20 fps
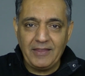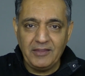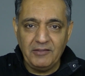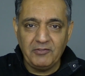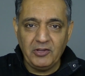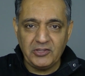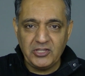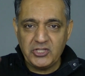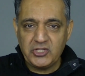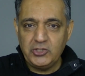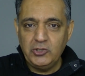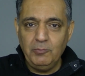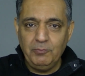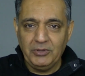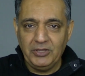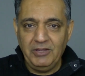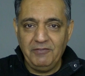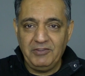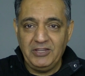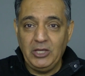They've got this new
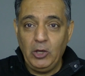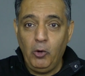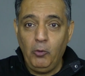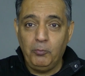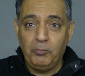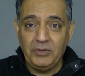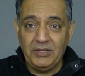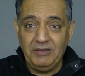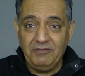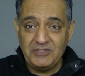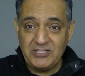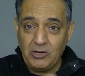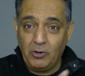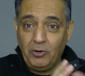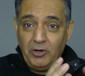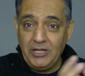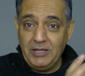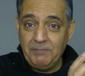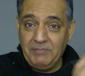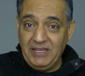belief, and the old belief is
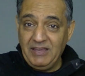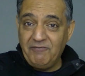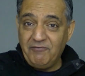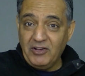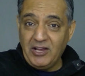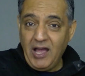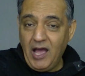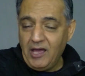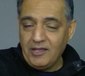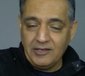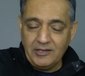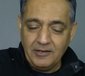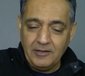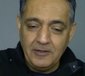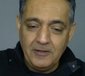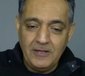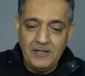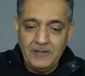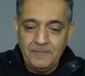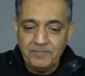already being forgotten.
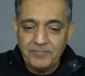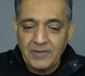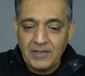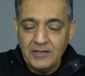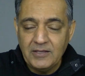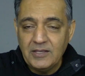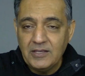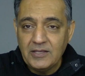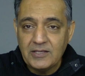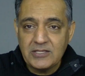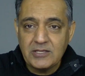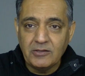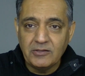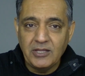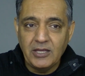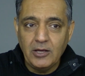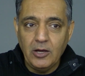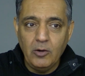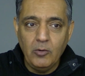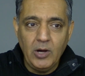So
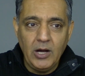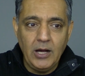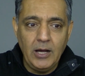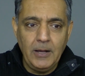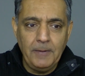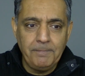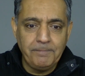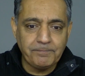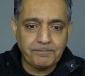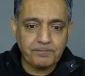they go,